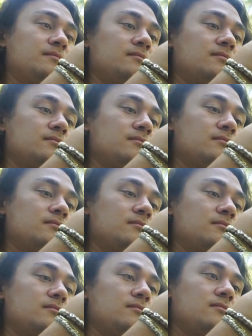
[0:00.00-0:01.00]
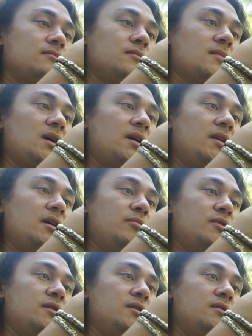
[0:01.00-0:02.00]
What is it? A
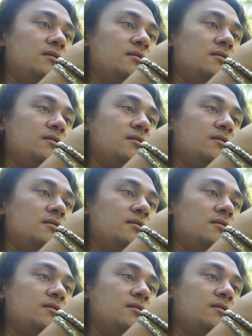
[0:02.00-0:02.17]
neighborhood.